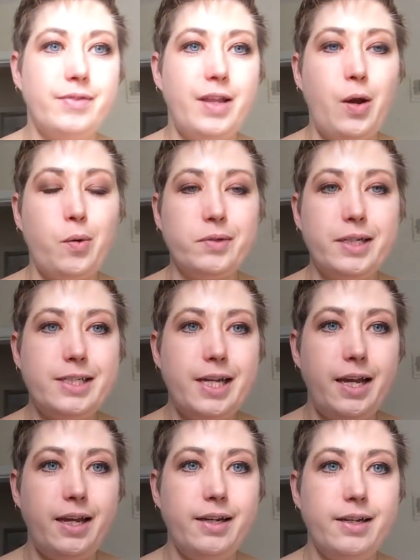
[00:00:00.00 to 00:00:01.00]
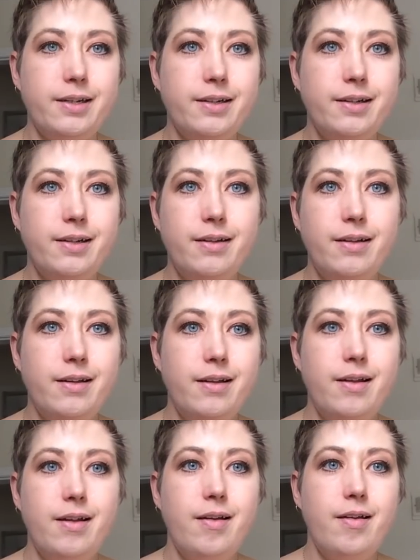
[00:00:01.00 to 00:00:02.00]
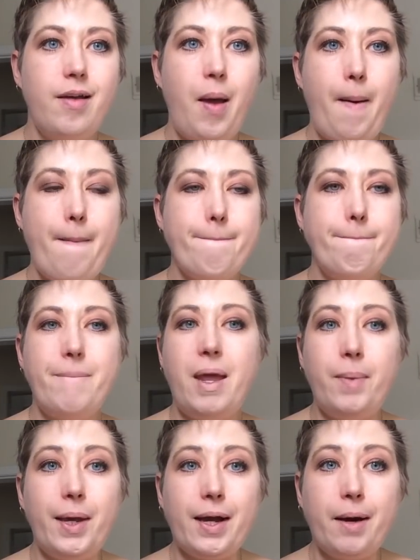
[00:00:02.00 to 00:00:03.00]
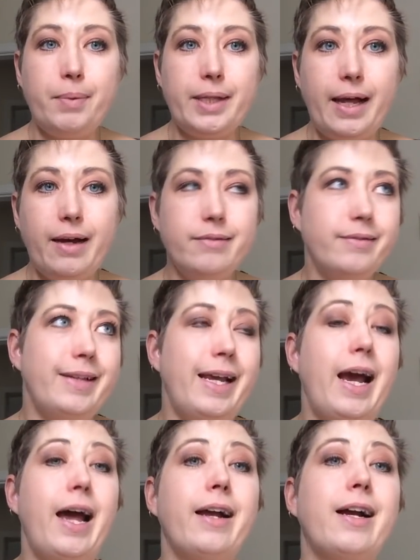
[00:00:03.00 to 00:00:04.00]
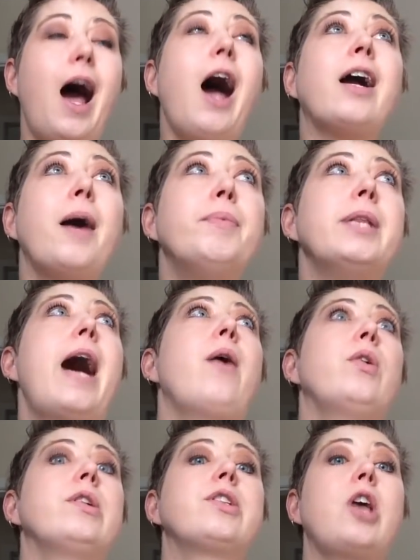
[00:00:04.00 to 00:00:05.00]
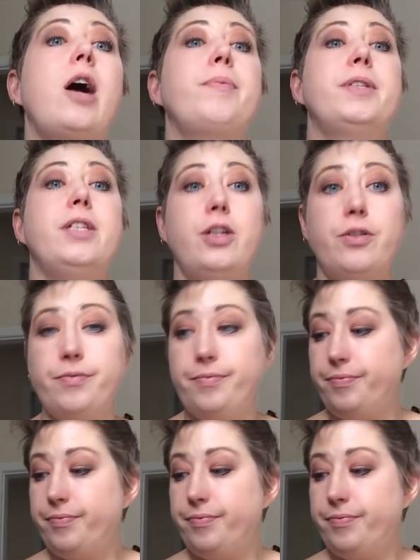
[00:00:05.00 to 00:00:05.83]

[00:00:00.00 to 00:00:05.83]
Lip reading: They only take maybe a couple hours tops to do.